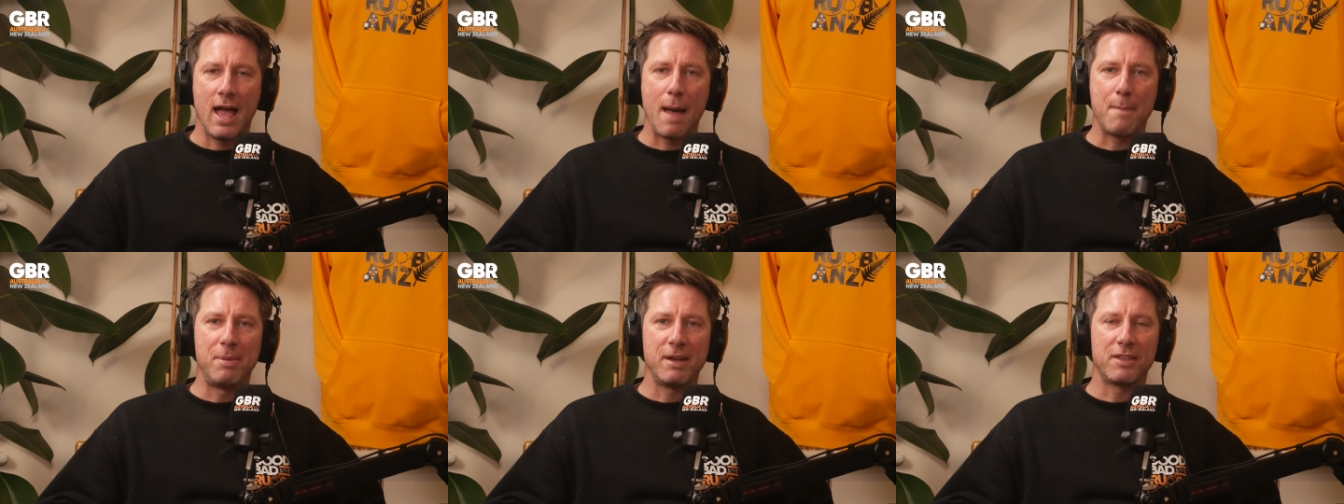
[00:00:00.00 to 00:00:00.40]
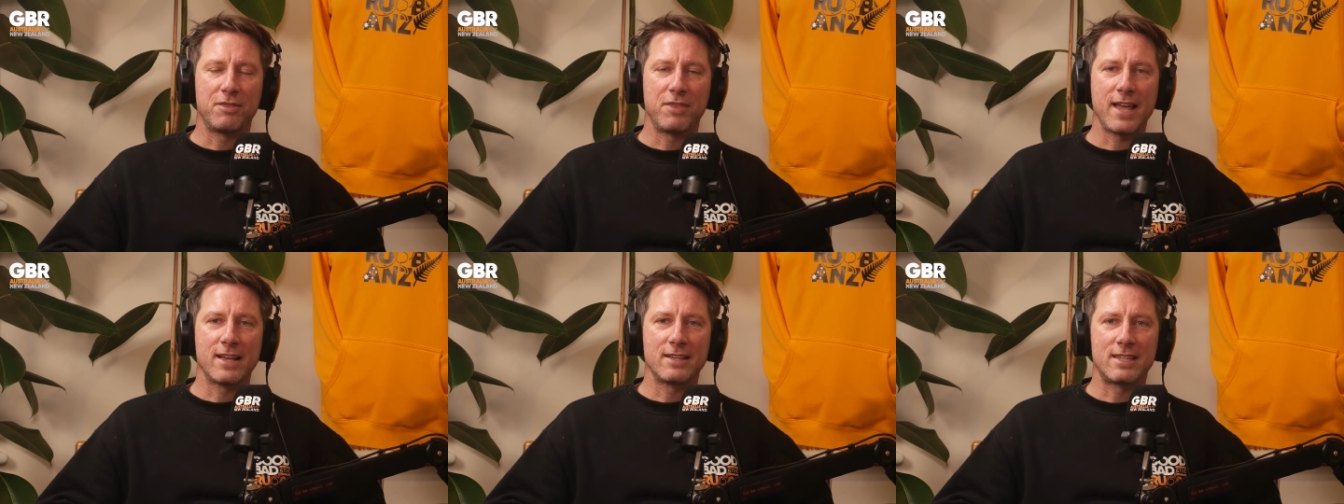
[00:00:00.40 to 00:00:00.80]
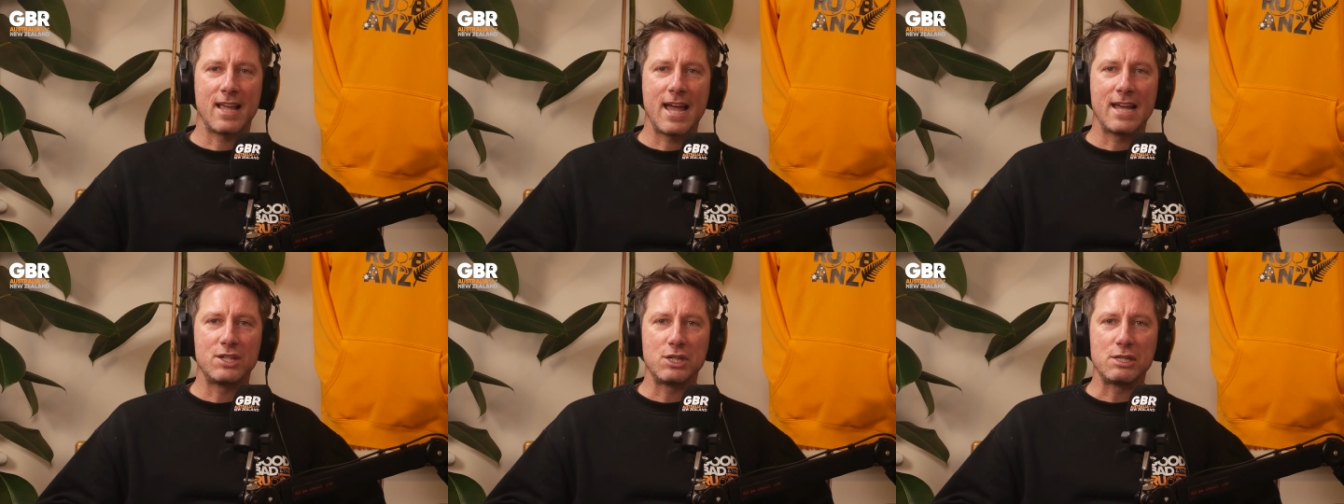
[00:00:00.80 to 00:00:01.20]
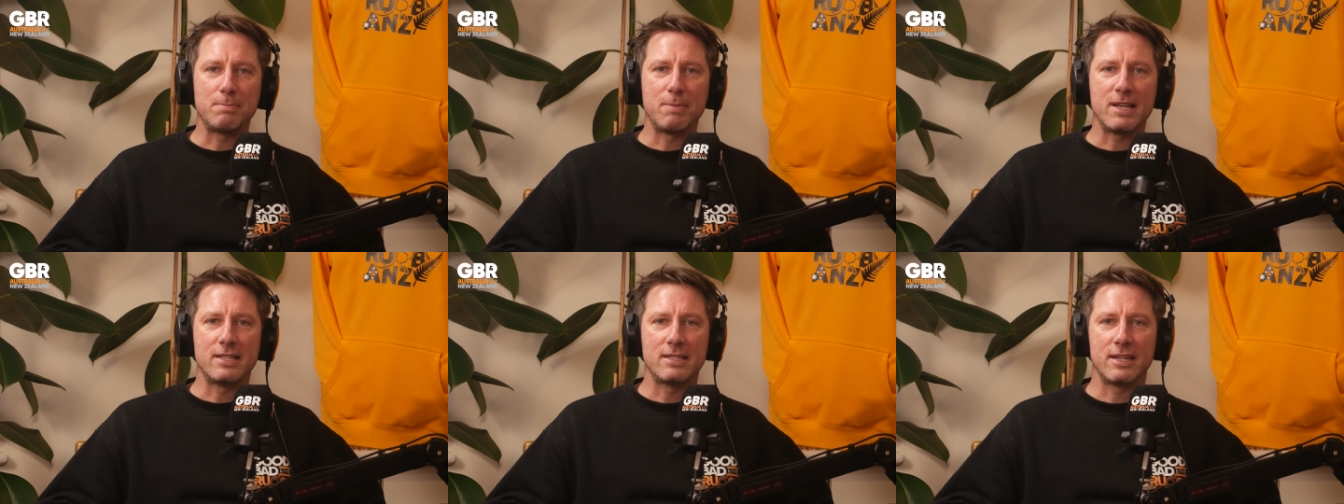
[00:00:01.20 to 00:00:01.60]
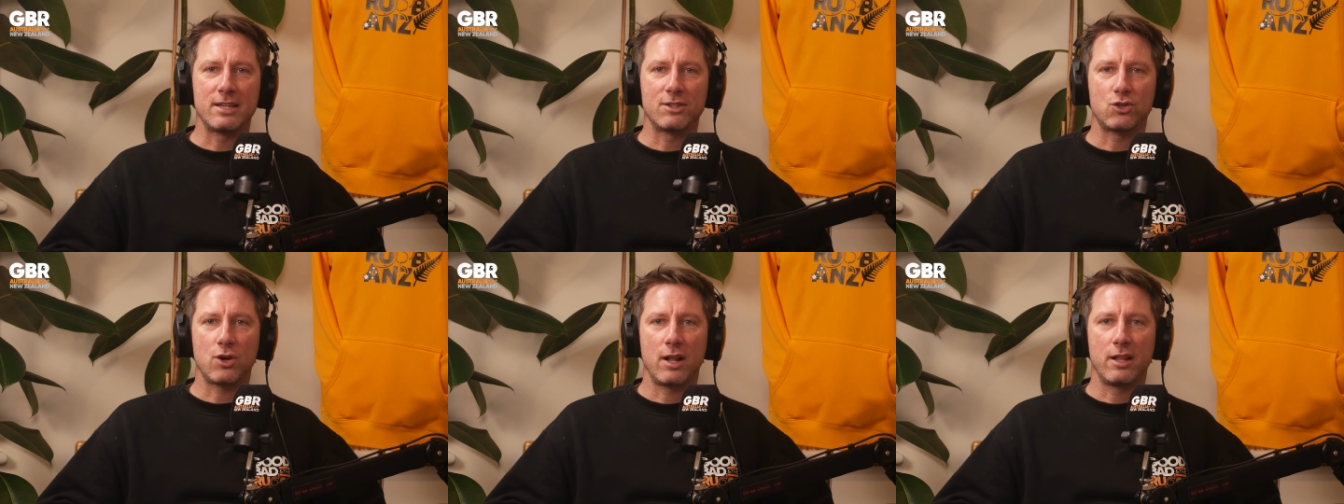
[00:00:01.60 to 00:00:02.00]
A big thanks to
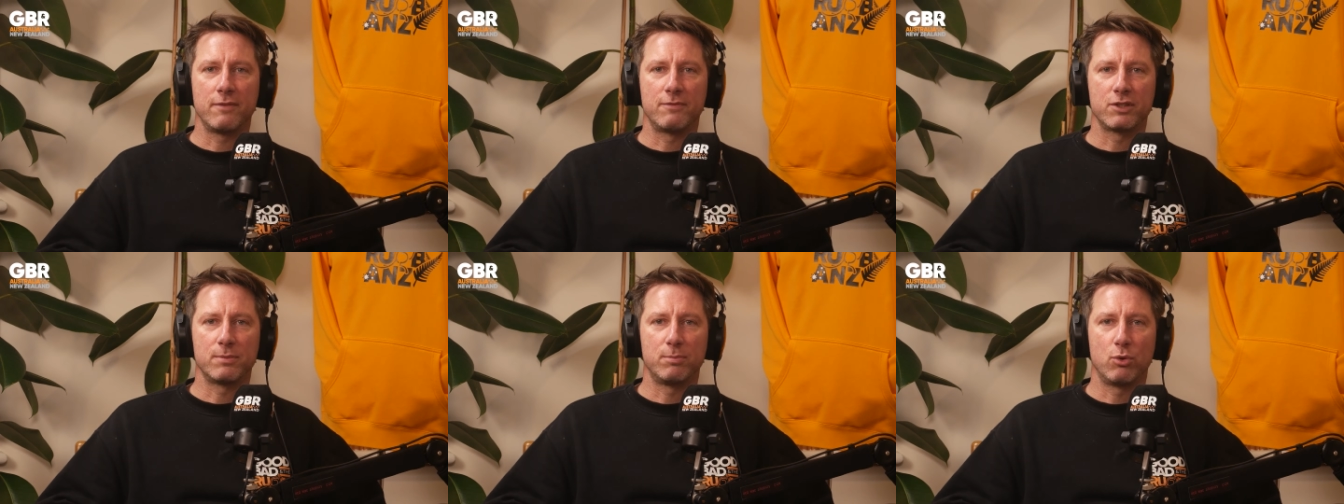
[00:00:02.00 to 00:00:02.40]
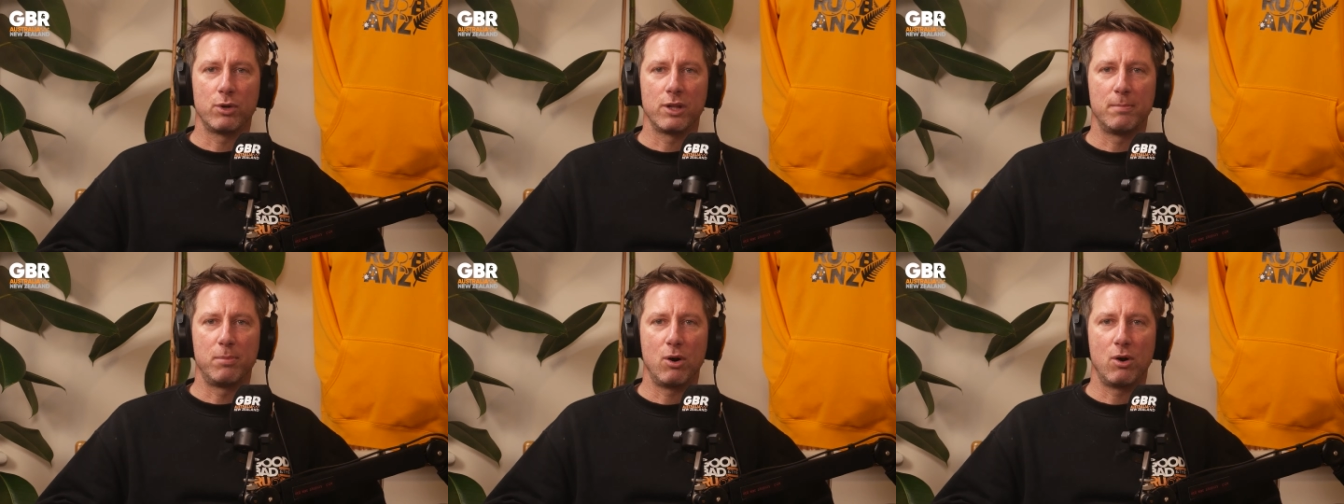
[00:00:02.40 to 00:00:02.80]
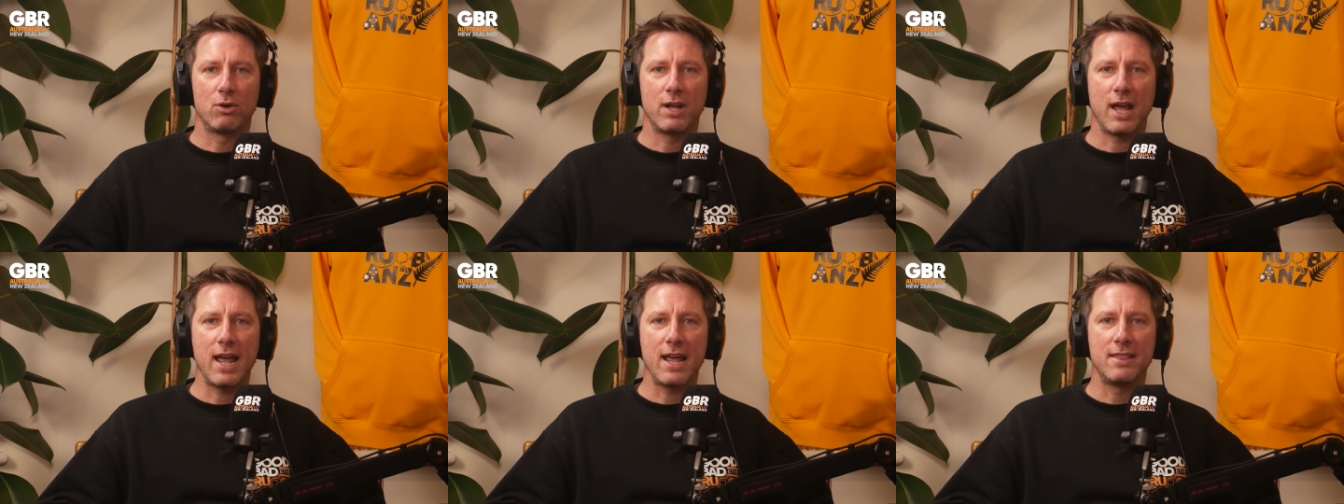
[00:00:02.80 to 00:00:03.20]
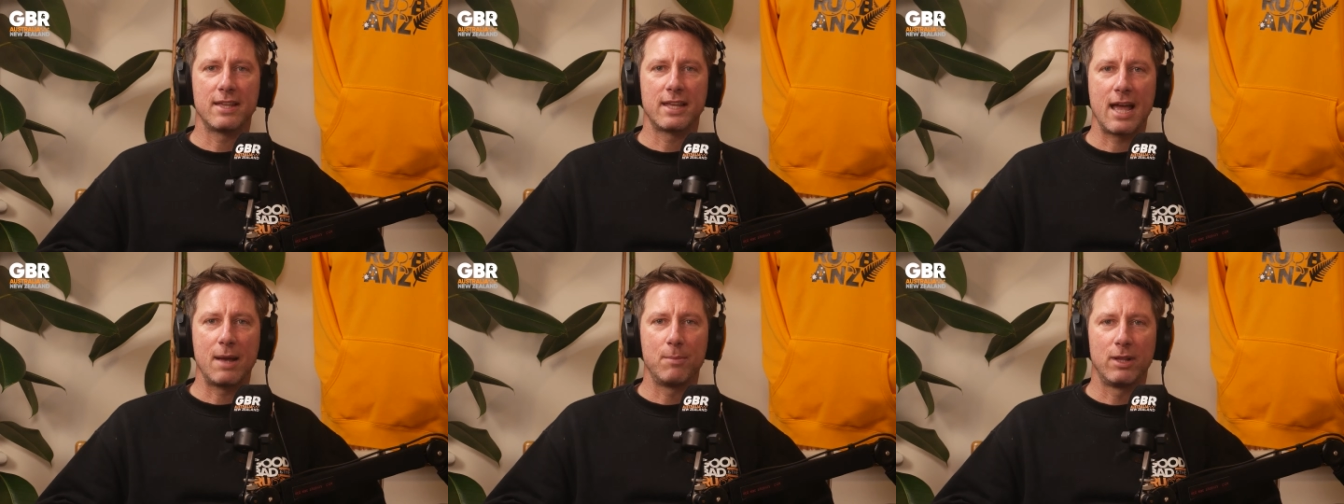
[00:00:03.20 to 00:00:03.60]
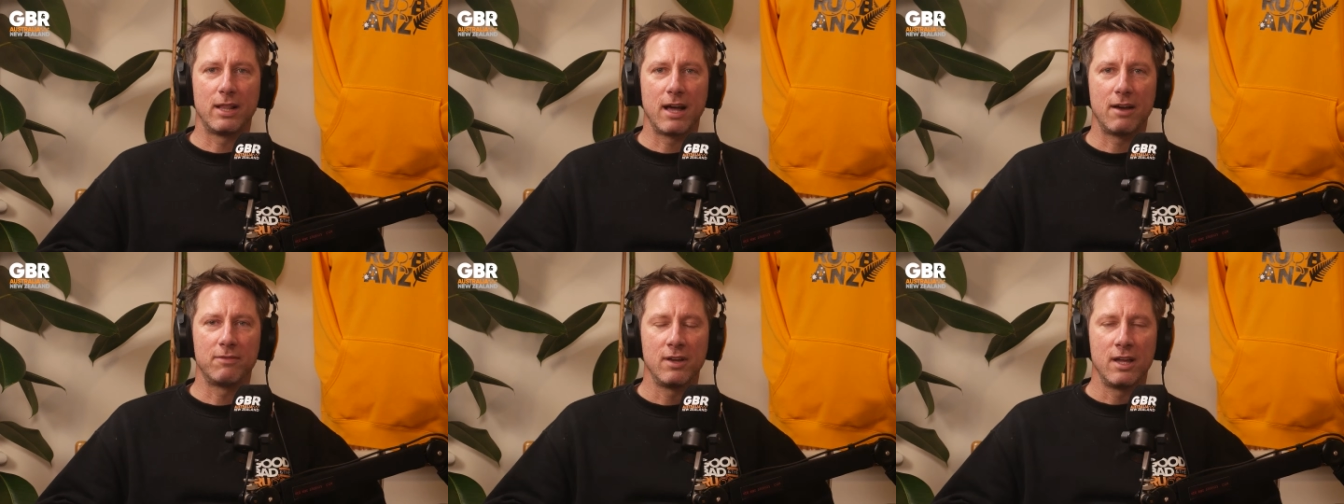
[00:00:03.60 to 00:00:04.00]
HSBC Australia for supporting the pod and the game we
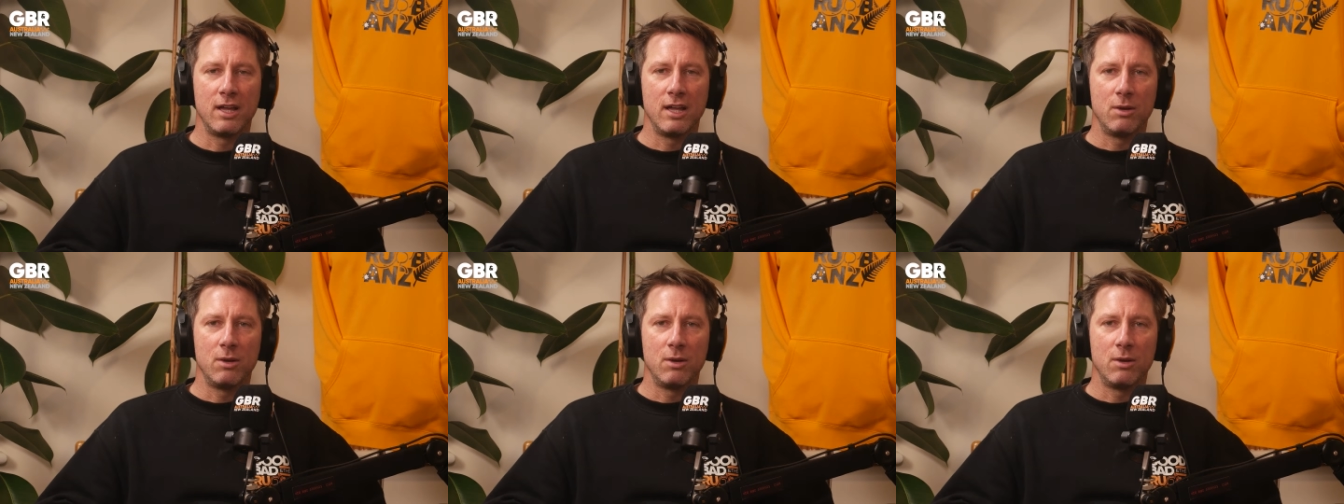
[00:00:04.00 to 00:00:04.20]
love